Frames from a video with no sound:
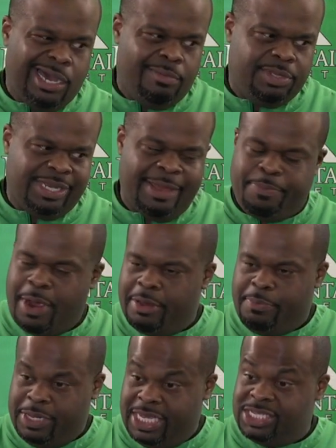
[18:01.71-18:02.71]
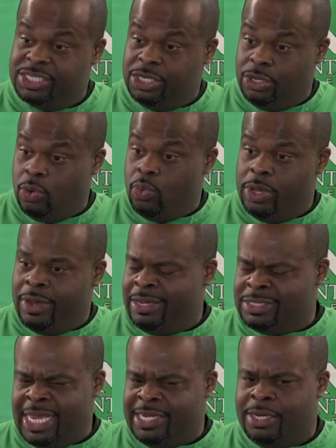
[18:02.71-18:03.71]
So that probably plays into their
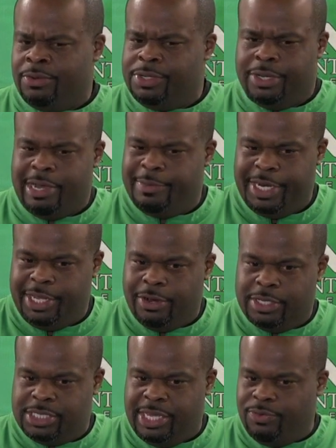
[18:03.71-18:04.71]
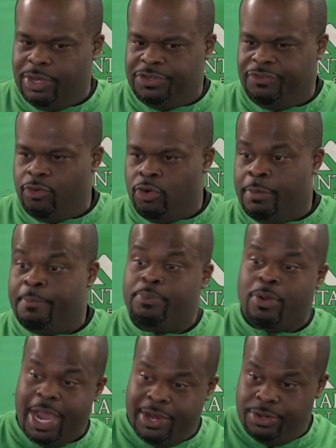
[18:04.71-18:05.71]
wheelhouse. I don't know how many yards they rush for
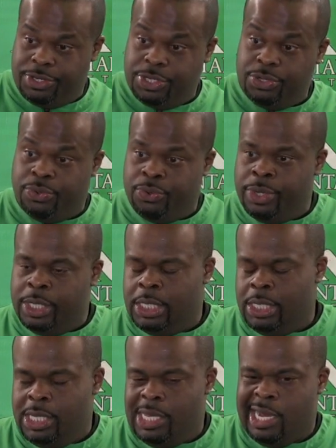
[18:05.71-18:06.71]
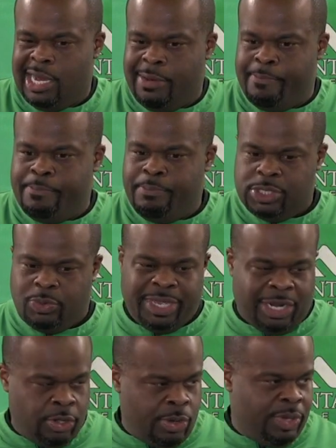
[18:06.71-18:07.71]
prior to. So we got
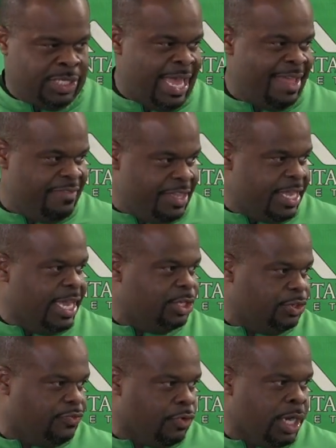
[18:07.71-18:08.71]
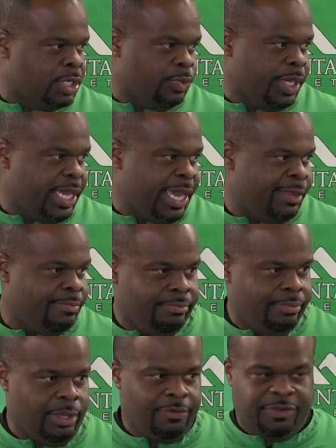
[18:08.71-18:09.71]
to look at what's advantageous for us. We can't,
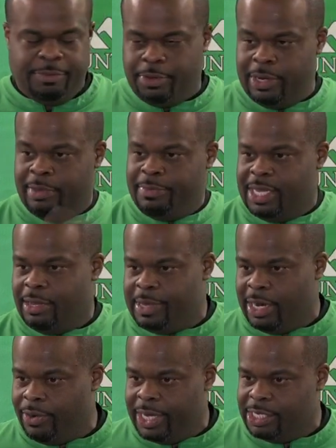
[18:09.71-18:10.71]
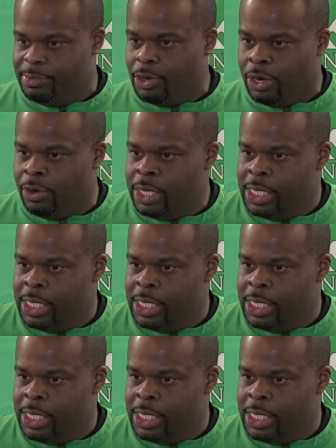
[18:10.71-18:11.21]
you know, flip it around and become air raid tomorrow.